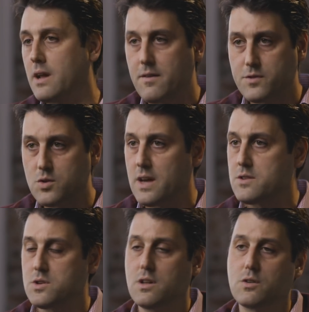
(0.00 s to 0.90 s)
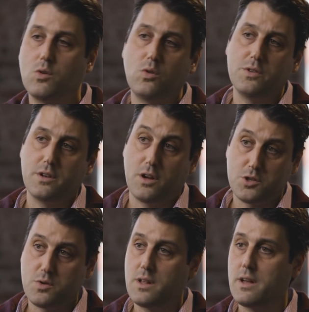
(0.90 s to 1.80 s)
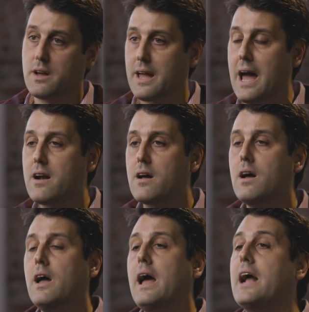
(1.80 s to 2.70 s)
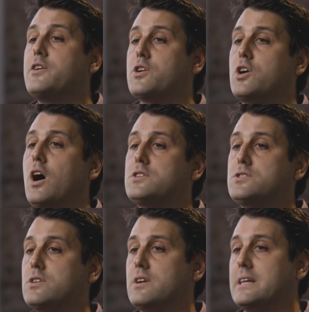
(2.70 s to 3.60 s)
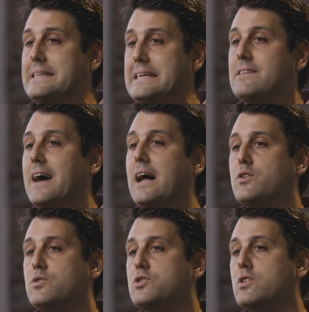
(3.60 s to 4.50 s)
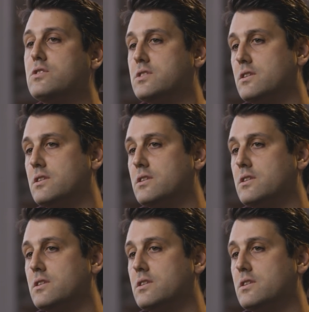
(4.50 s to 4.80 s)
going to have $2,000 gold in Australia and Canada, and your costs are in a devalued currency.